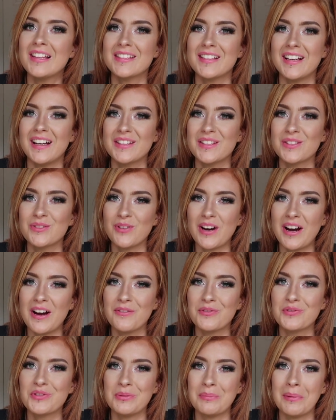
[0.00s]
so I had to
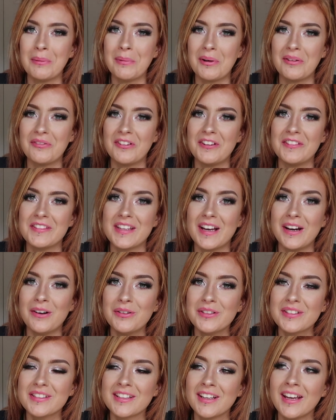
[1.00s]
drive to my boyfriend's
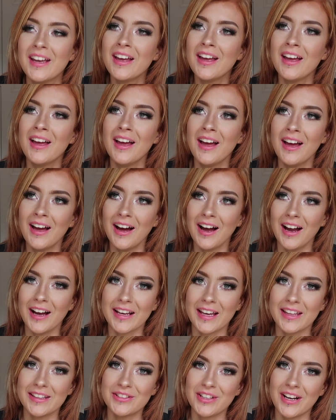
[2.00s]
house
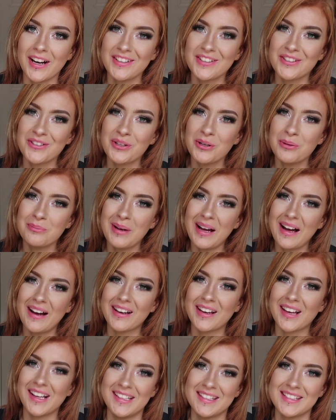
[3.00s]
and get the charger and come
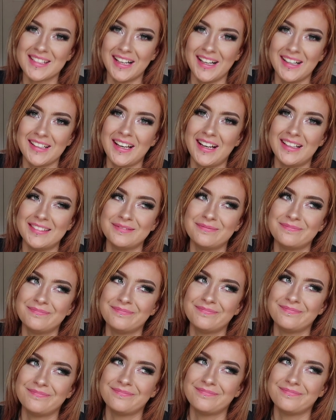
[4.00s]
back and start again.
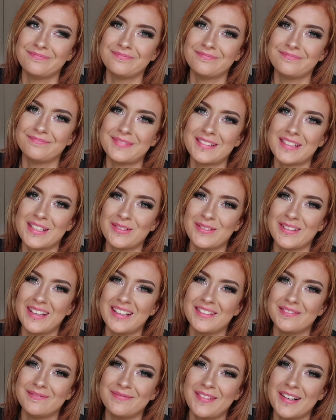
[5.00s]
So
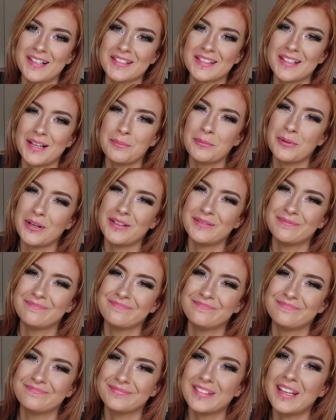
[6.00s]
yeah, thanks camera.
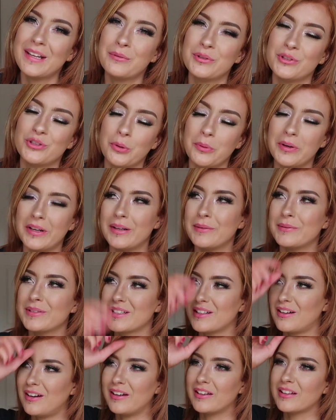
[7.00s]
It was showing it
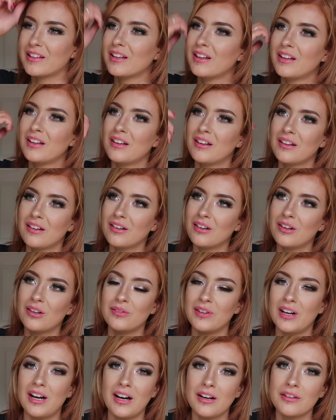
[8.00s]
was like
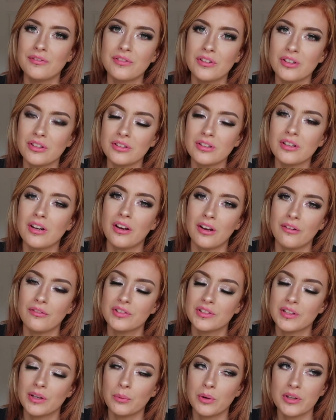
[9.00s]
over half full, and
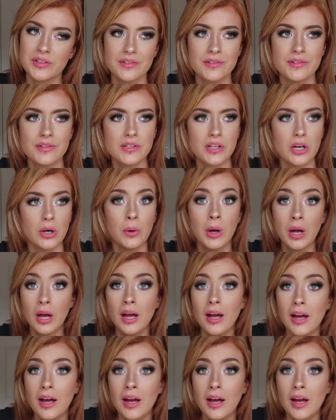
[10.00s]
obviously it wasn't. So